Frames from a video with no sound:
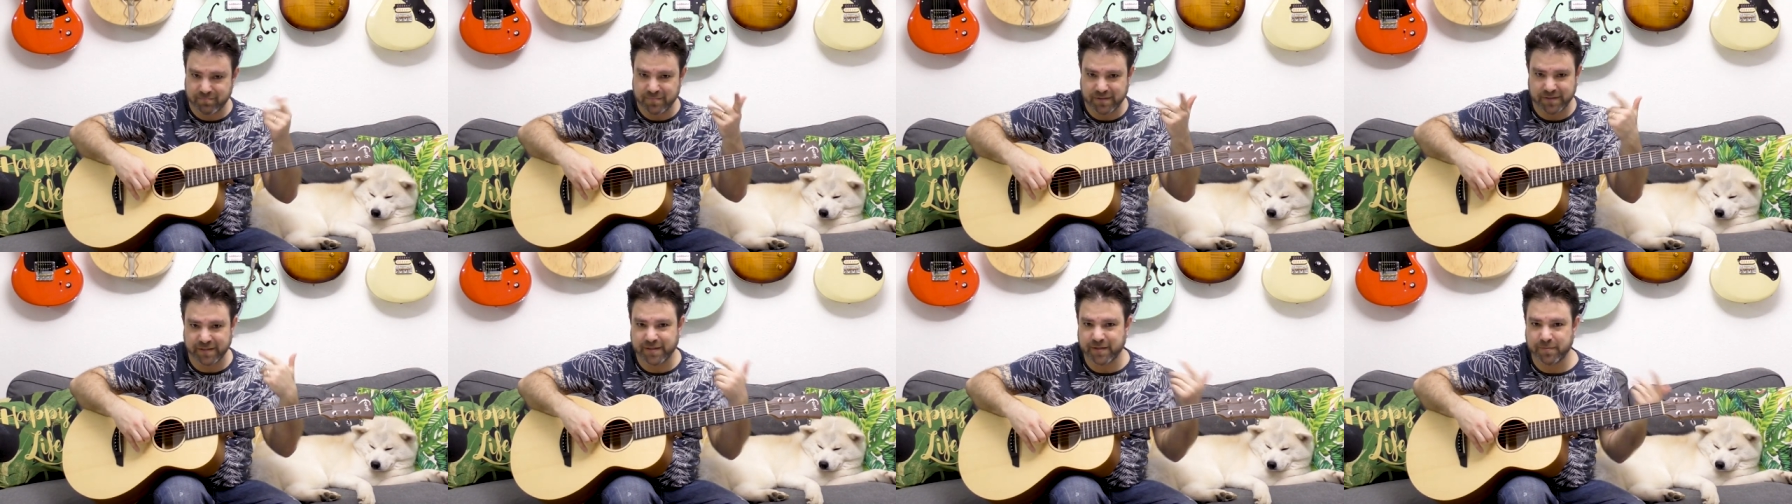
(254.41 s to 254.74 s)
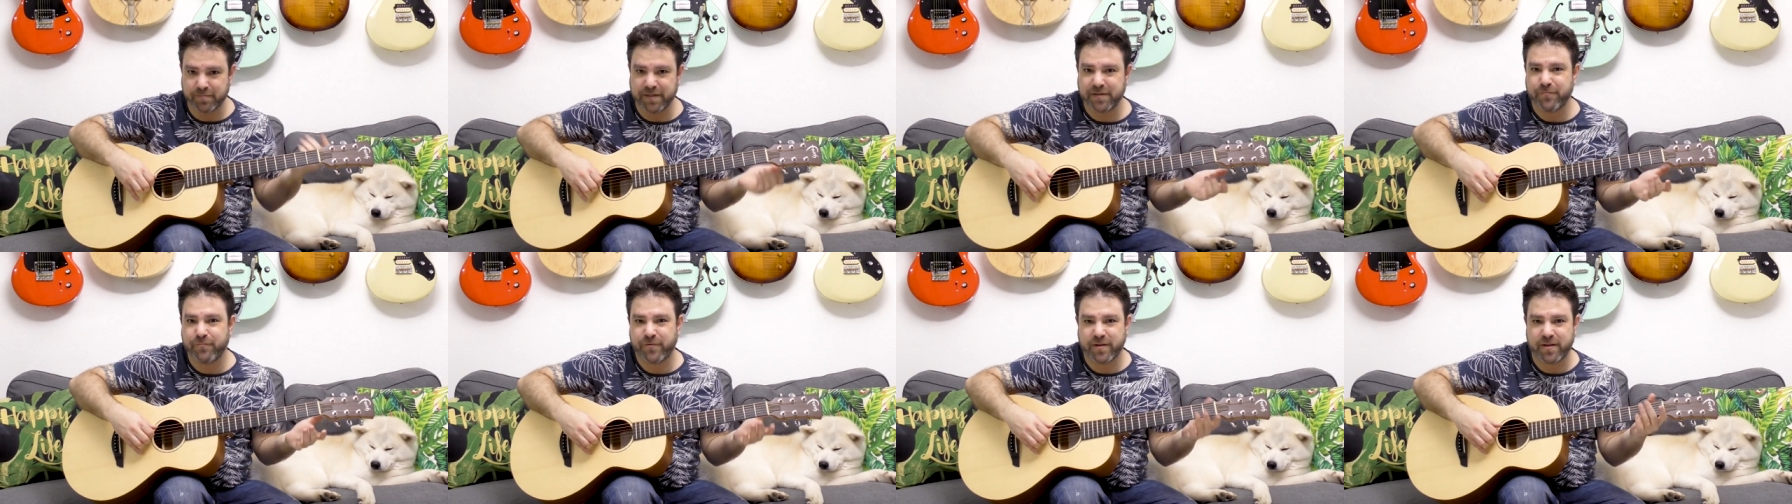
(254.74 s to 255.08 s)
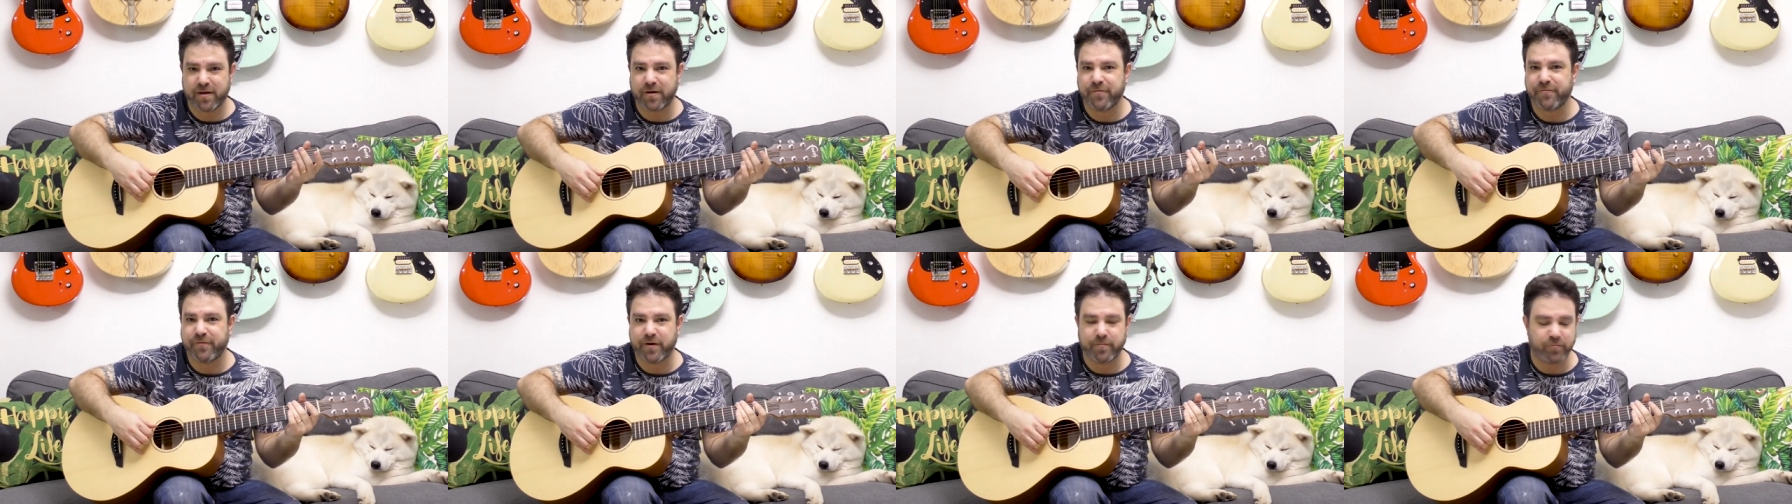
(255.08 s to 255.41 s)
a little bit
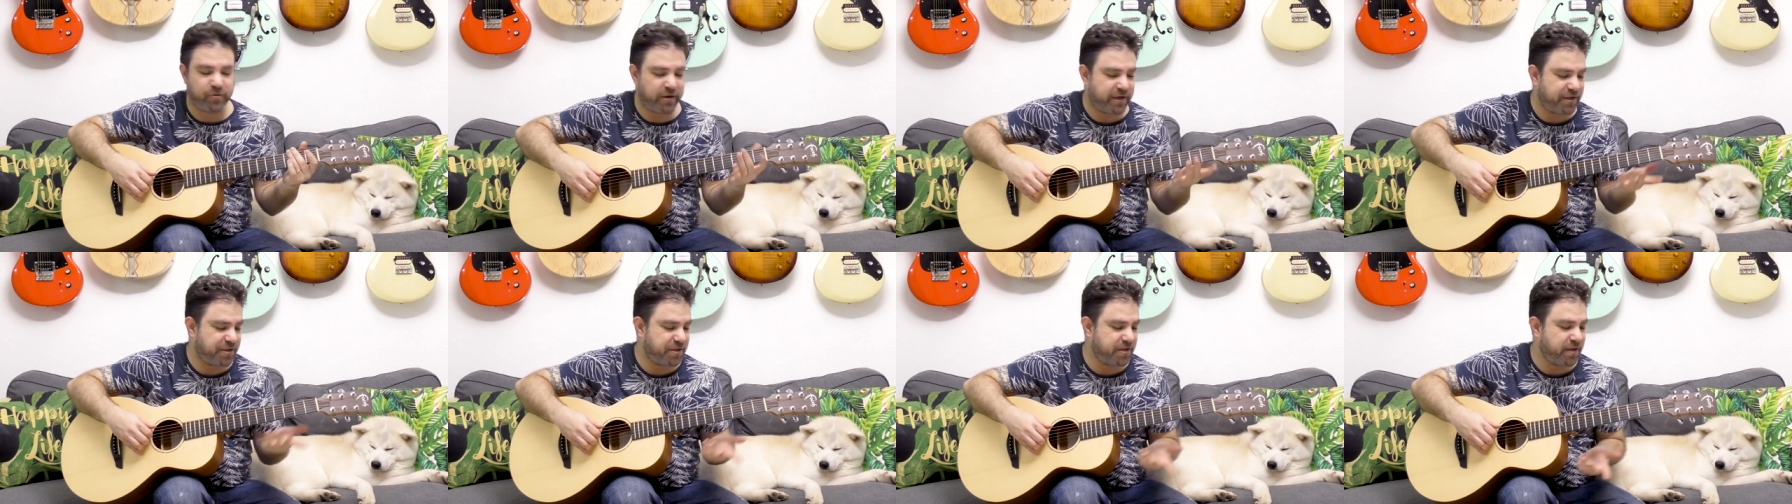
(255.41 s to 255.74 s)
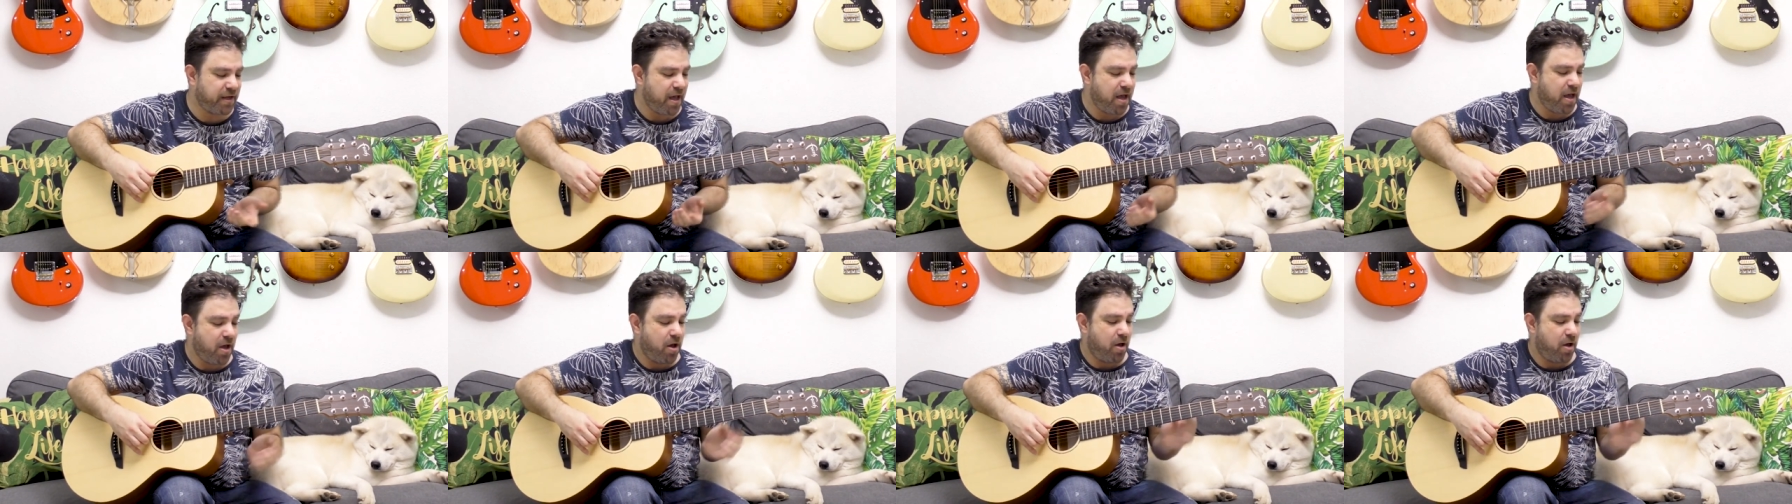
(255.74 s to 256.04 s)
without vibration,